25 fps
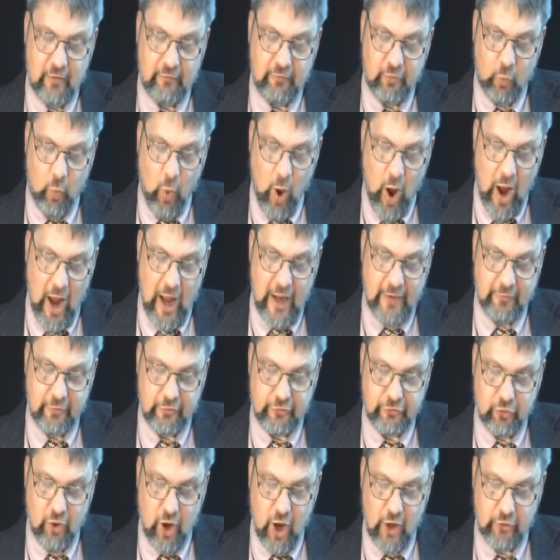for wine,
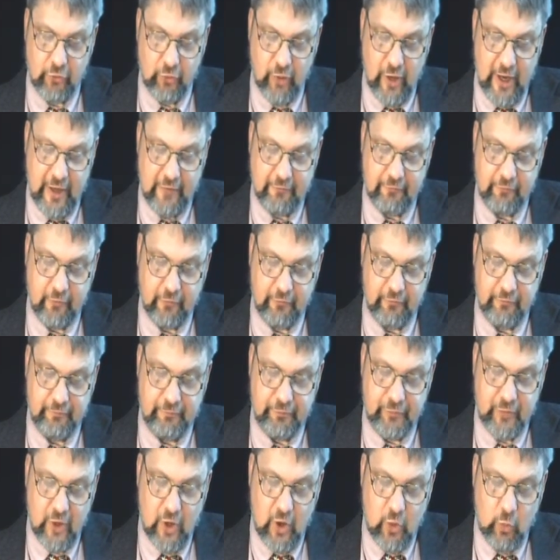for strong drink, for
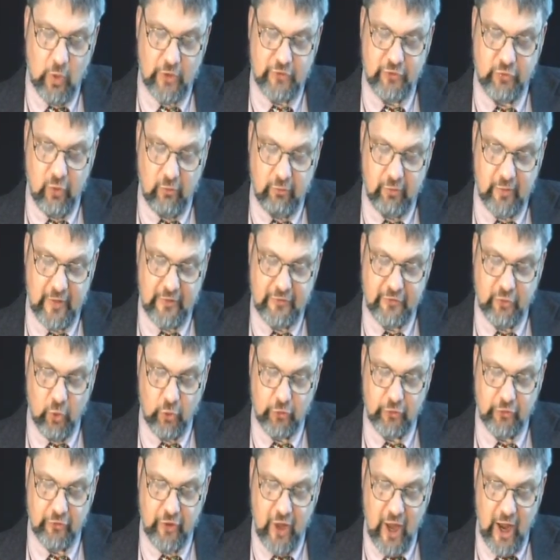whatsoever thy
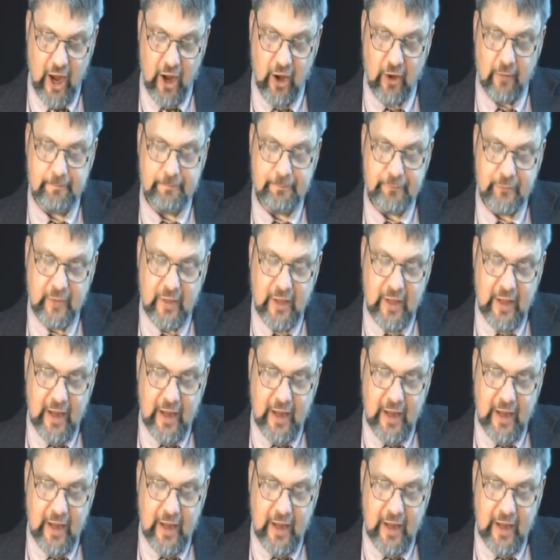soul desire.